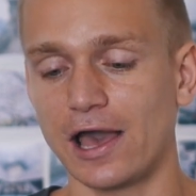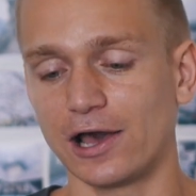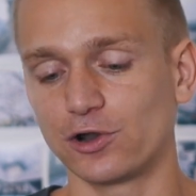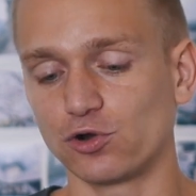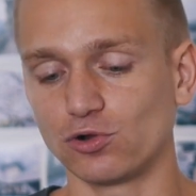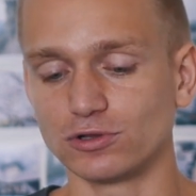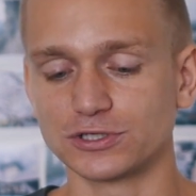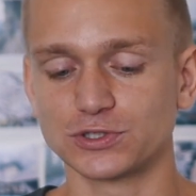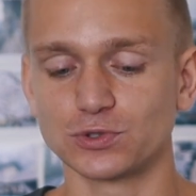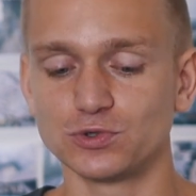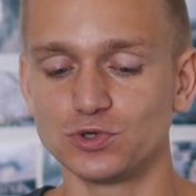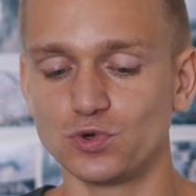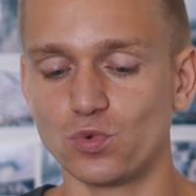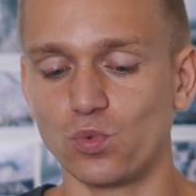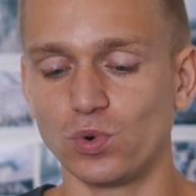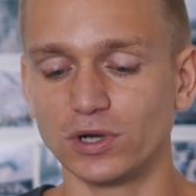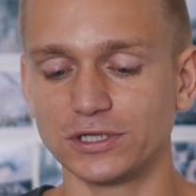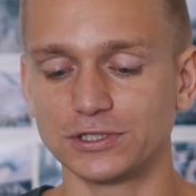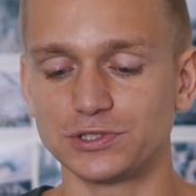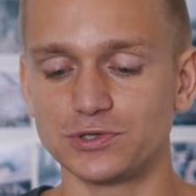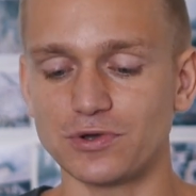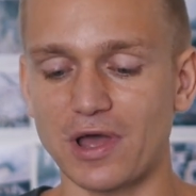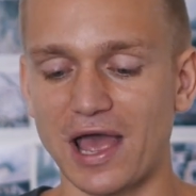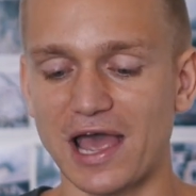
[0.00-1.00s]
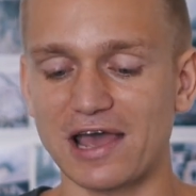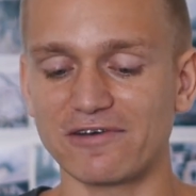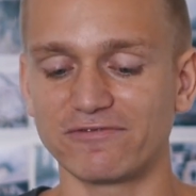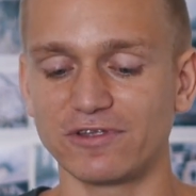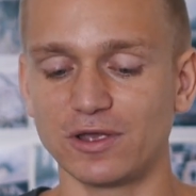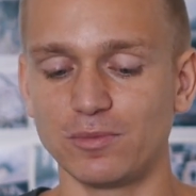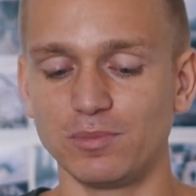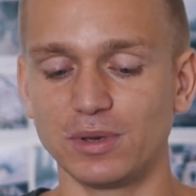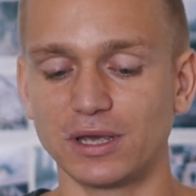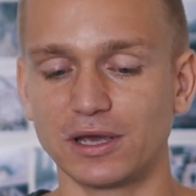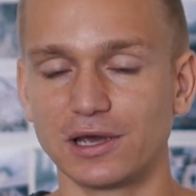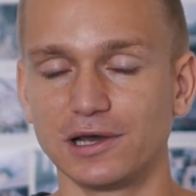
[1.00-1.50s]
And also you want to have
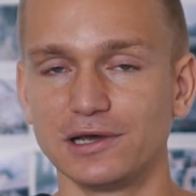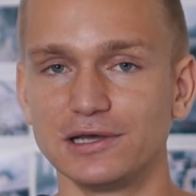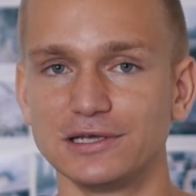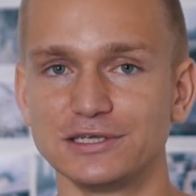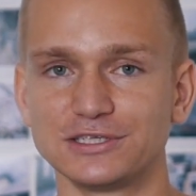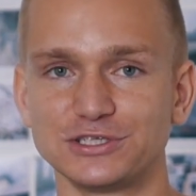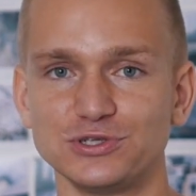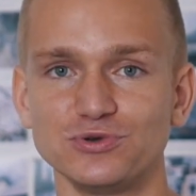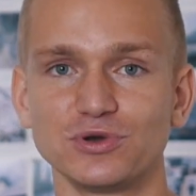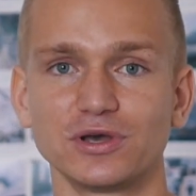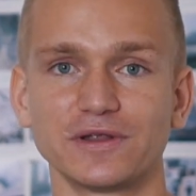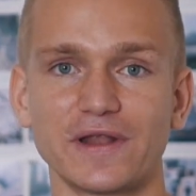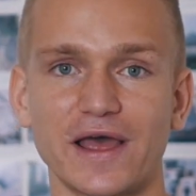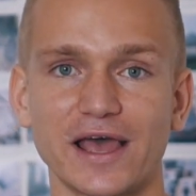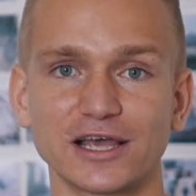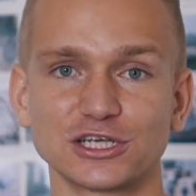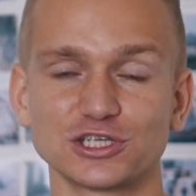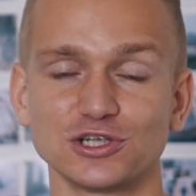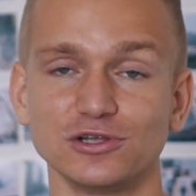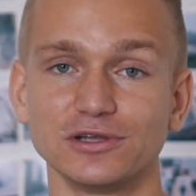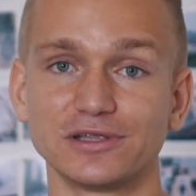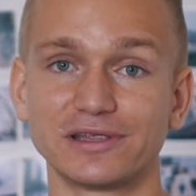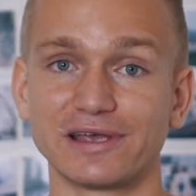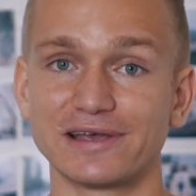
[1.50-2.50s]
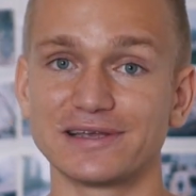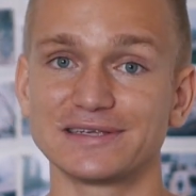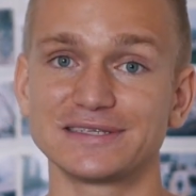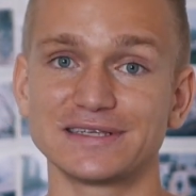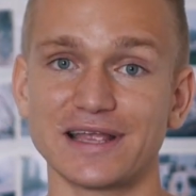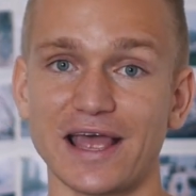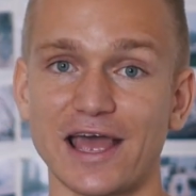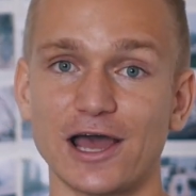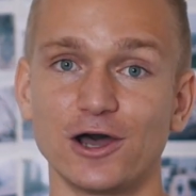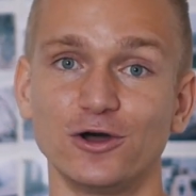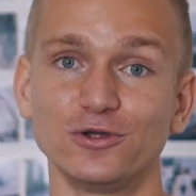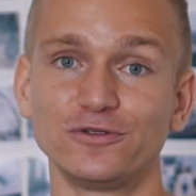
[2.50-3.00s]
them because you can actually
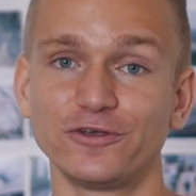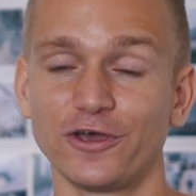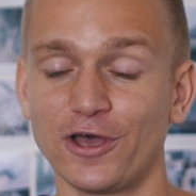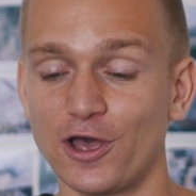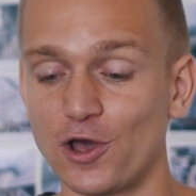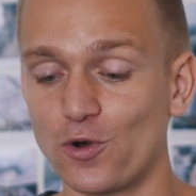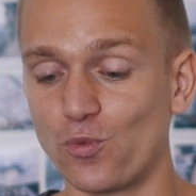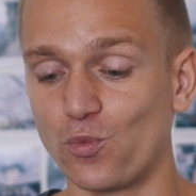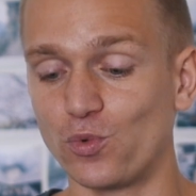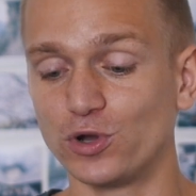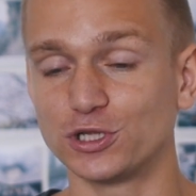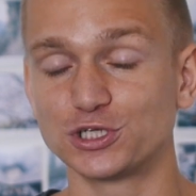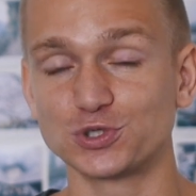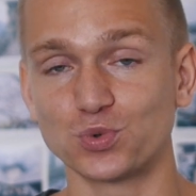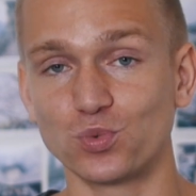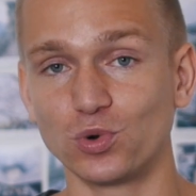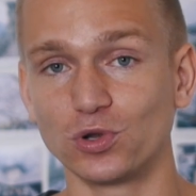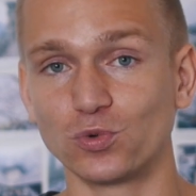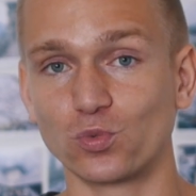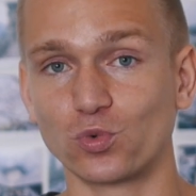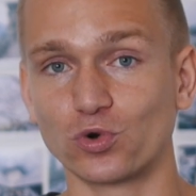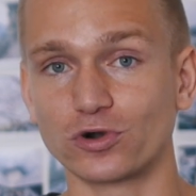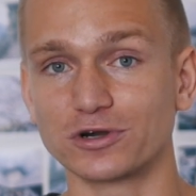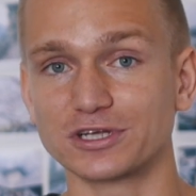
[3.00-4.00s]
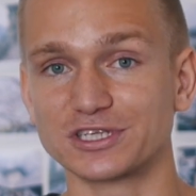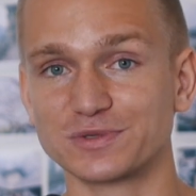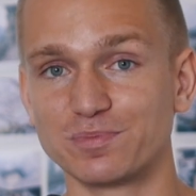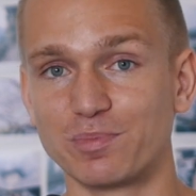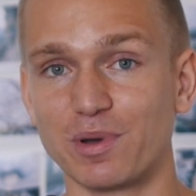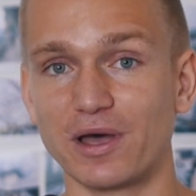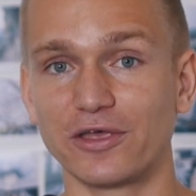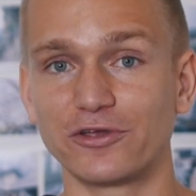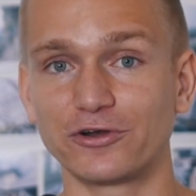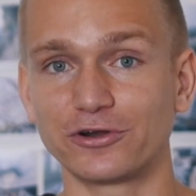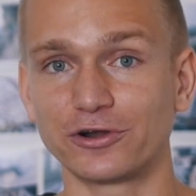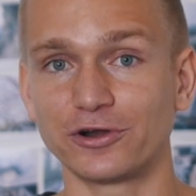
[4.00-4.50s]
test out which one works
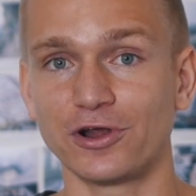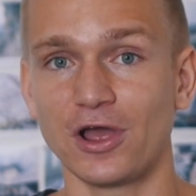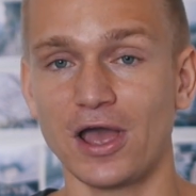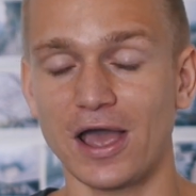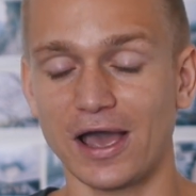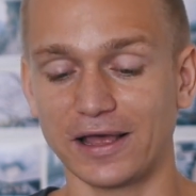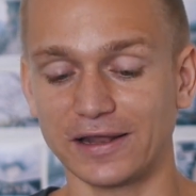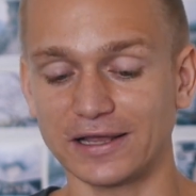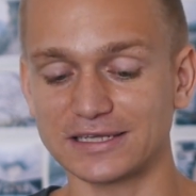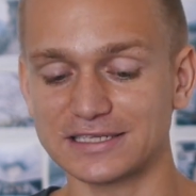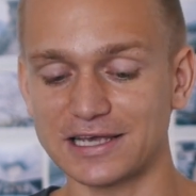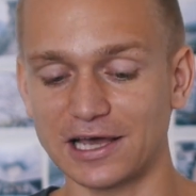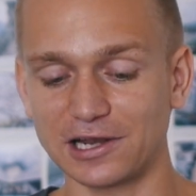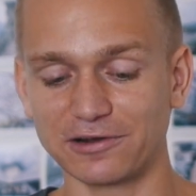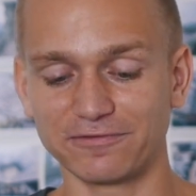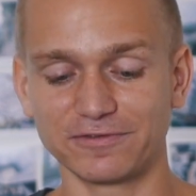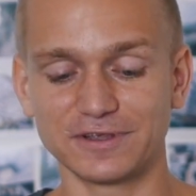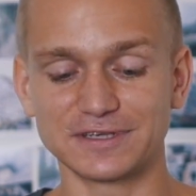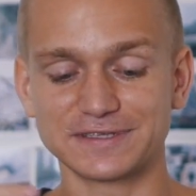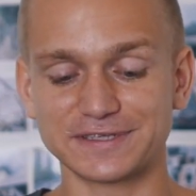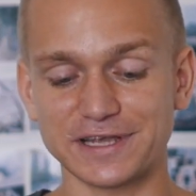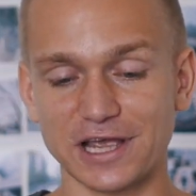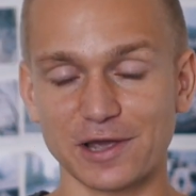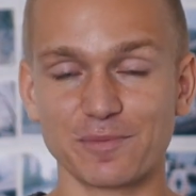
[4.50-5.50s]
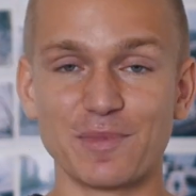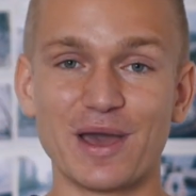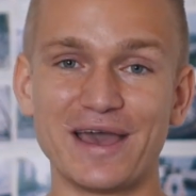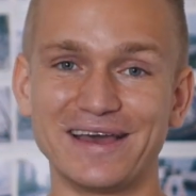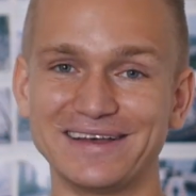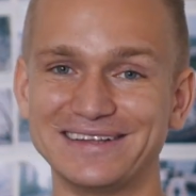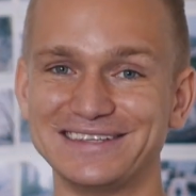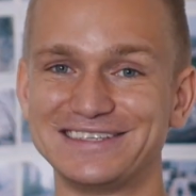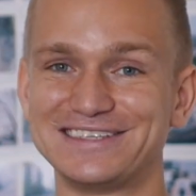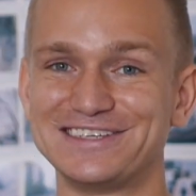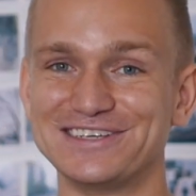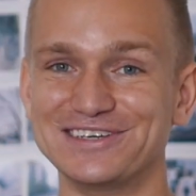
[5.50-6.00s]
better. And that's kind of the
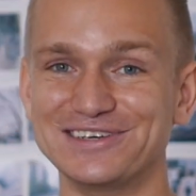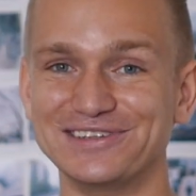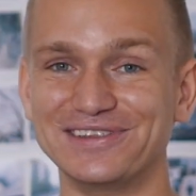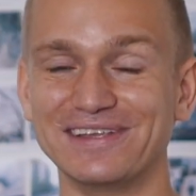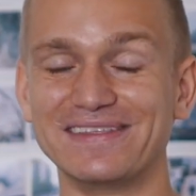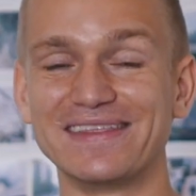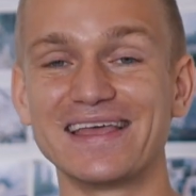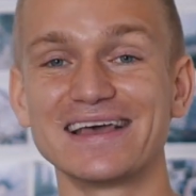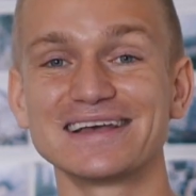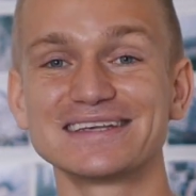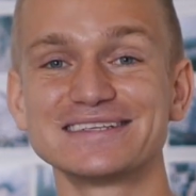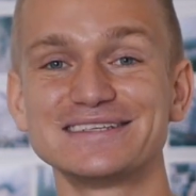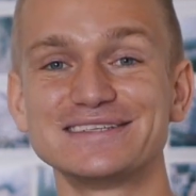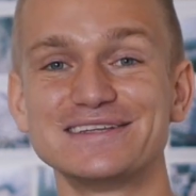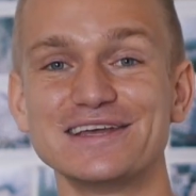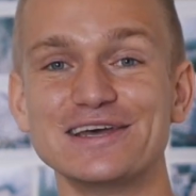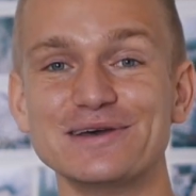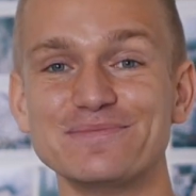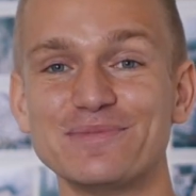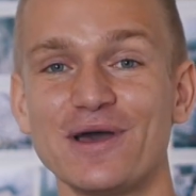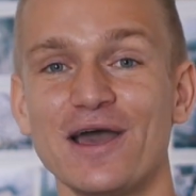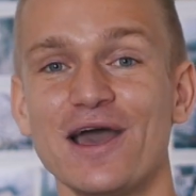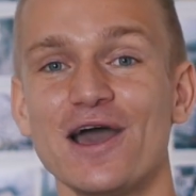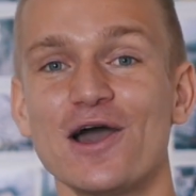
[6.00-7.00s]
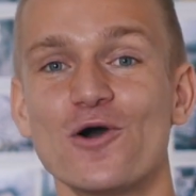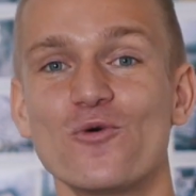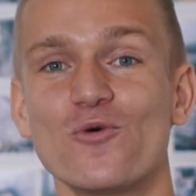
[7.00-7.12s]
segment to the next tip,